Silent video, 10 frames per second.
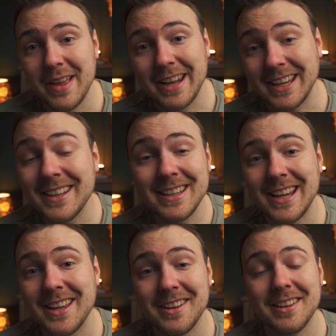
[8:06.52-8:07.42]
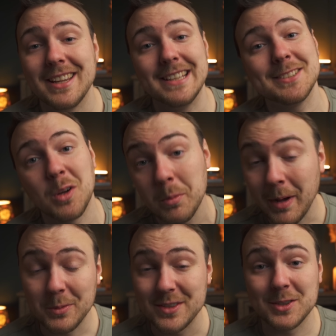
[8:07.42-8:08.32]
that in the end, it's all
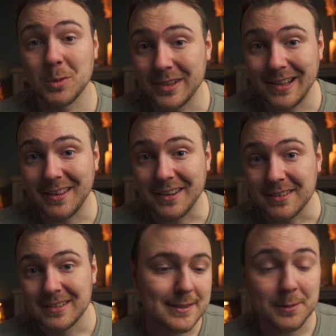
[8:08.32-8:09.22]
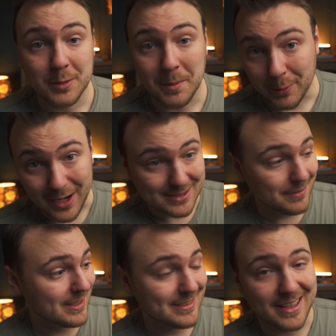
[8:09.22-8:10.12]
about the storytelling. So for the price of
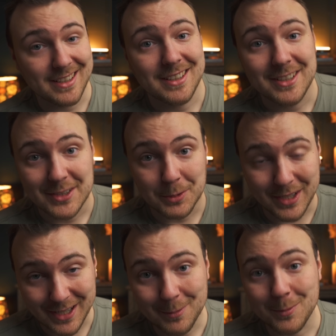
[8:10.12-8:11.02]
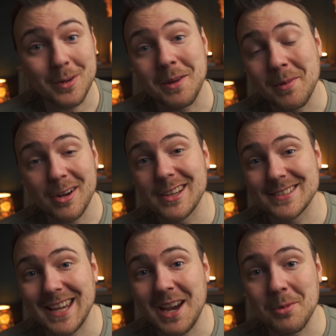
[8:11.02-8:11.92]
this thing, you can afford a
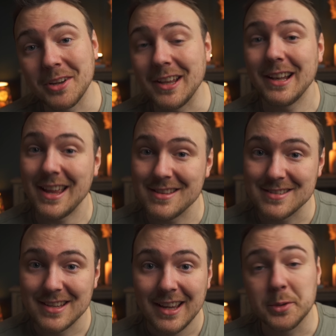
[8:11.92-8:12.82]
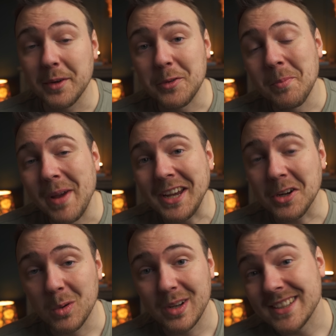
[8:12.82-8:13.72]
mirrorless camera and a lens. So if your main
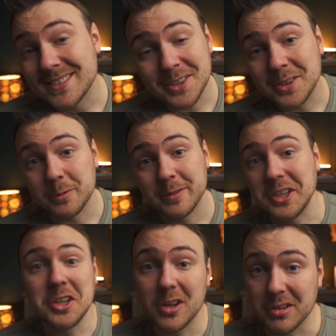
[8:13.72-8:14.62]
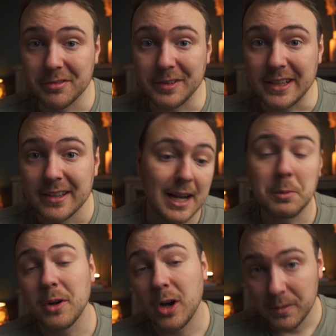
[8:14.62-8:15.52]
goal is to do videography, I
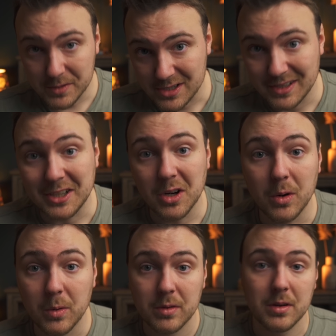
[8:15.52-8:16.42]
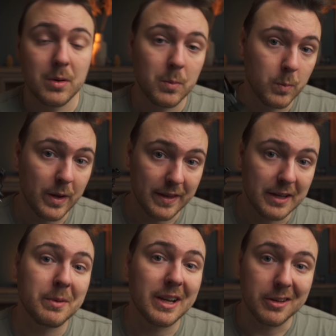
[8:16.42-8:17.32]
would obviously go with a
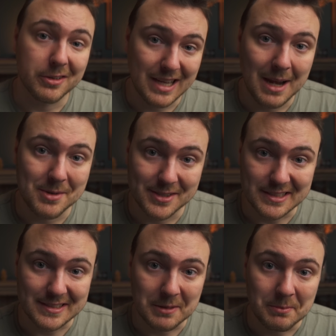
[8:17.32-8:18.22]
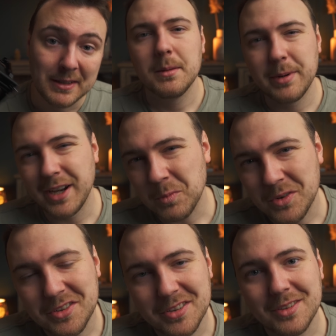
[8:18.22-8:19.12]
regular camera system. But I
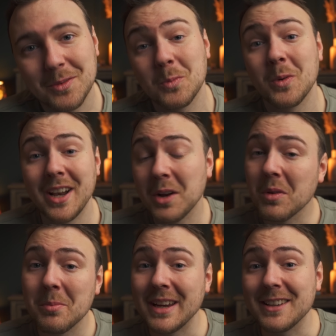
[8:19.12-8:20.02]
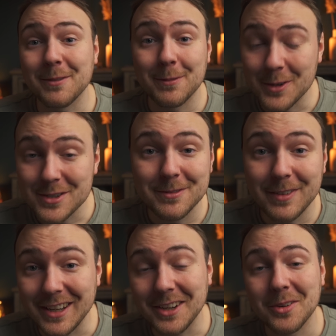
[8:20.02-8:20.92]
wonder when I will make the first
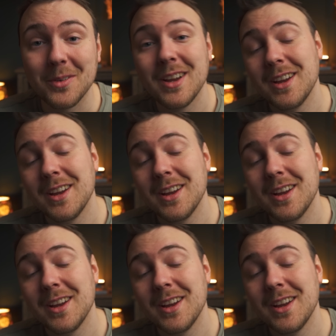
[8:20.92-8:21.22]
video